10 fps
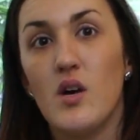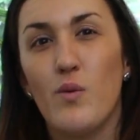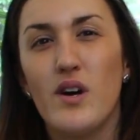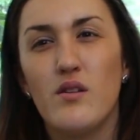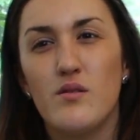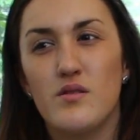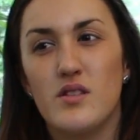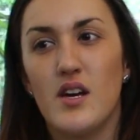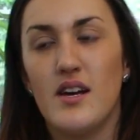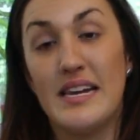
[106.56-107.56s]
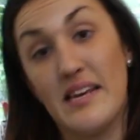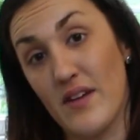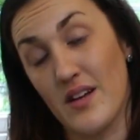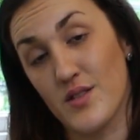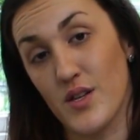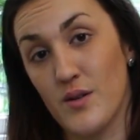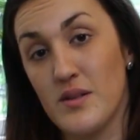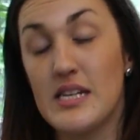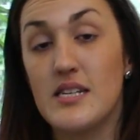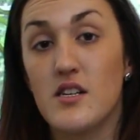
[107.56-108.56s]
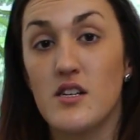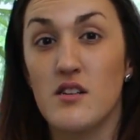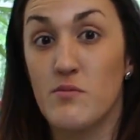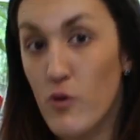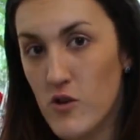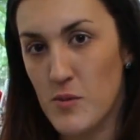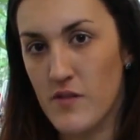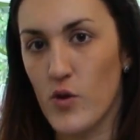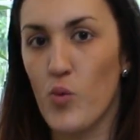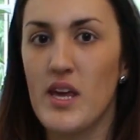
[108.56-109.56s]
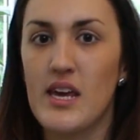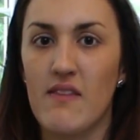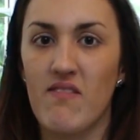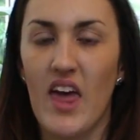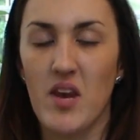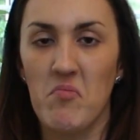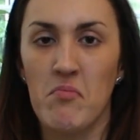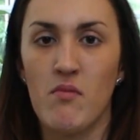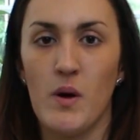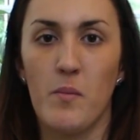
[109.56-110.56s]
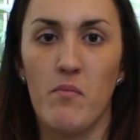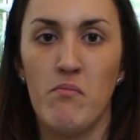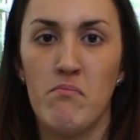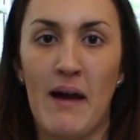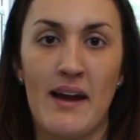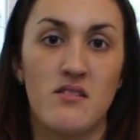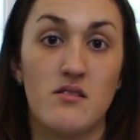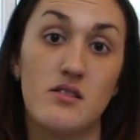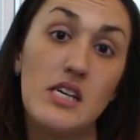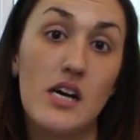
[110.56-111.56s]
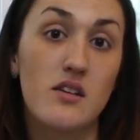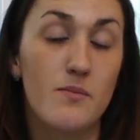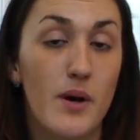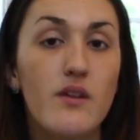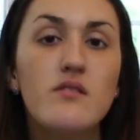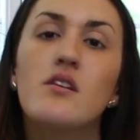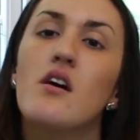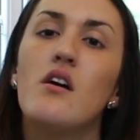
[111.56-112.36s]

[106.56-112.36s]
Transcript: Will's leaving soon. He's going to Portsmouth for a week and then, well, to see, I suppose.